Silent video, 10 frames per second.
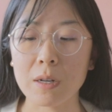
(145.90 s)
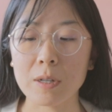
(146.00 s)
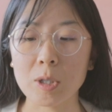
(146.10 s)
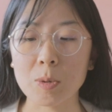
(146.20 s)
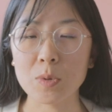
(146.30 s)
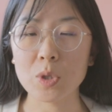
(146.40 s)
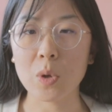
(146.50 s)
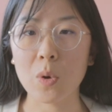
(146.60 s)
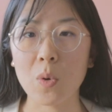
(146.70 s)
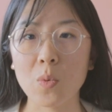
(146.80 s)
Um,
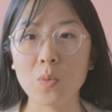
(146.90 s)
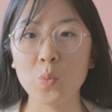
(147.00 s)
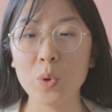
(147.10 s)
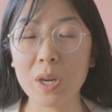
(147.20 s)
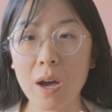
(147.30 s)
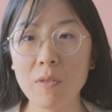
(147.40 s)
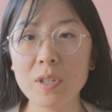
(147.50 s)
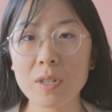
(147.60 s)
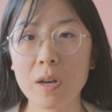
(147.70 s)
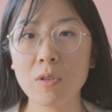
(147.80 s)
so we have
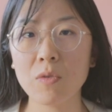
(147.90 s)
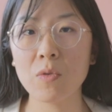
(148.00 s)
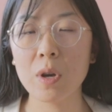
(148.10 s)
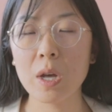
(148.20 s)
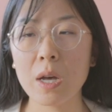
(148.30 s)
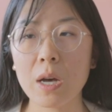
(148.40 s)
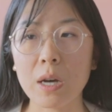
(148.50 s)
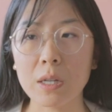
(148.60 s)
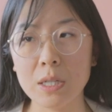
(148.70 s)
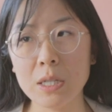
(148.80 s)
this kind of
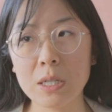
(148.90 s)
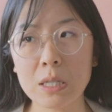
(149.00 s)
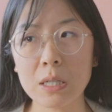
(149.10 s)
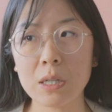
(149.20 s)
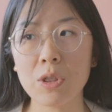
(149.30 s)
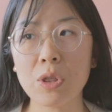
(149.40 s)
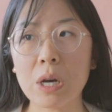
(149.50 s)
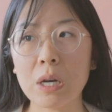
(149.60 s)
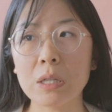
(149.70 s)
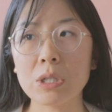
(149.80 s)
idea
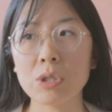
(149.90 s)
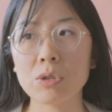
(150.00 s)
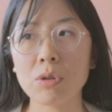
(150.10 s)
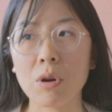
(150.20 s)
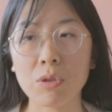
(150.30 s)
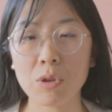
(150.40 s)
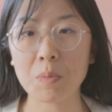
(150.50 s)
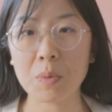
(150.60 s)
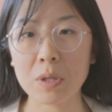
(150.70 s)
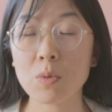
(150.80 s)
that our
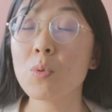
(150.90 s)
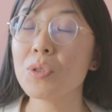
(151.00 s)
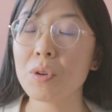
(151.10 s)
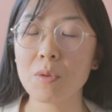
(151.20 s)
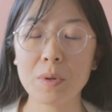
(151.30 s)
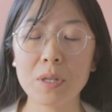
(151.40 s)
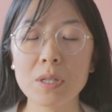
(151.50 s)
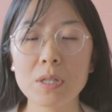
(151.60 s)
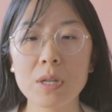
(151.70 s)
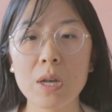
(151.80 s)
therapist or
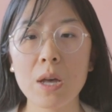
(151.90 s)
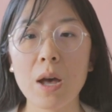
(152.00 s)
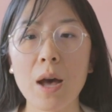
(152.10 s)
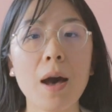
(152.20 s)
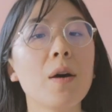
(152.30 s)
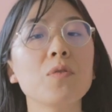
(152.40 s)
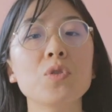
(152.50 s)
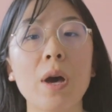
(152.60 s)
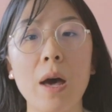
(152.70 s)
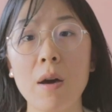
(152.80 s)
therapists have
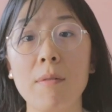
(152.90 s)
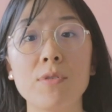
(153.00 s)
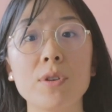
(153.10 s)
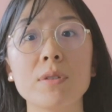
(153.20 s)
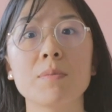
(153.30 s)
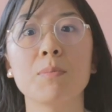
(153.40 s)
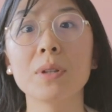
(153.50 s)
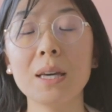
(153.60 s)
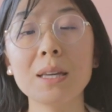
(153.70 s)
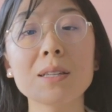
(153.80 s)
to have this
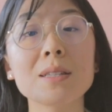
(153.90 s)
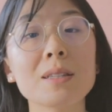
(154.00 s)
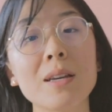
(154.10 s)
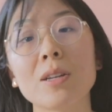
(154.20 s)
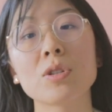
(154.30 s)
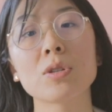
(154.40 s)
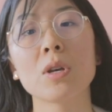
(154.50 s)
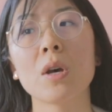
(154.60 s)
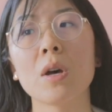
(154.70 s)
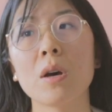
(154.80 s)
blank slate
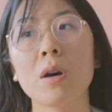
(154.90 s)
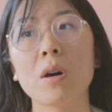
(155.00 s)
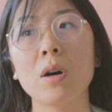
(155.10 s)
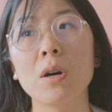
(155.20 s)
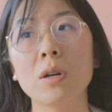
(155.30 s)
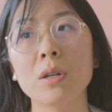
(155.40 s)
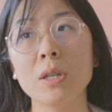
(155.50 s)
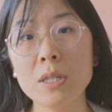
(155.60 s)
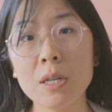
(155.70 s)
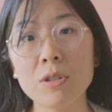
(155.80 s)
uh,
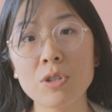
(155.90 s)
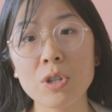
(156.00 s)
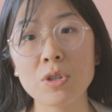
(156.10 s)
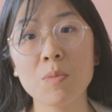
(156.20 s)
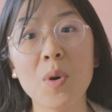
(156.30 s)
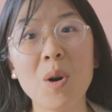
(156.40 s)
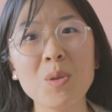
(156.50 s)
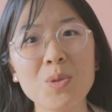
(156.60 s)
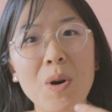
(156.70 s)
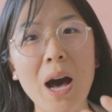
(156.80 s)
inside the session, but
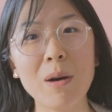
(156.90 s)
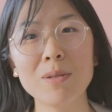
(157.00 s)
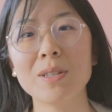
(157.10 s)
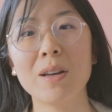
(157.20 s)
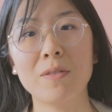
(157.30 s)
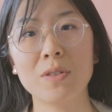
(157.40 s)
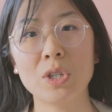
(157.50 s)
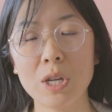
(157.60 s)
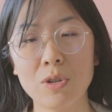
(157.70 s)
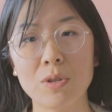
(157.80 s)
also outside of
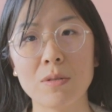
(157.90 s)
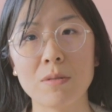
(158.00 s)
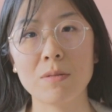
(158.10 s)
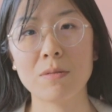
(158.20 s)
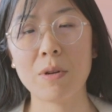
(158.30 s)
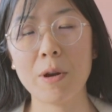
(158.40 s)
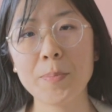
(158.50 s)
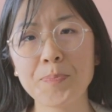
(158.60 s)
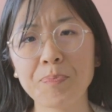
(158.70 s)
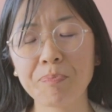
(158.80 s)
sessions, right?